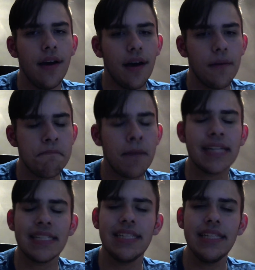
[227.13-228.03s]
my
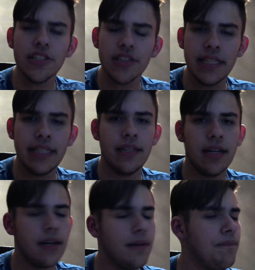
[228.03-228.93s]
steering
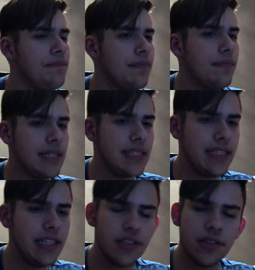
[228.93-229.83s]
um my
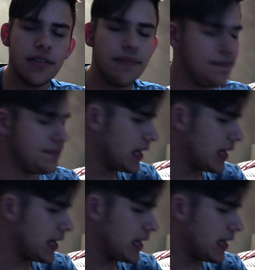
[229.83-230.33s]
steer mm, I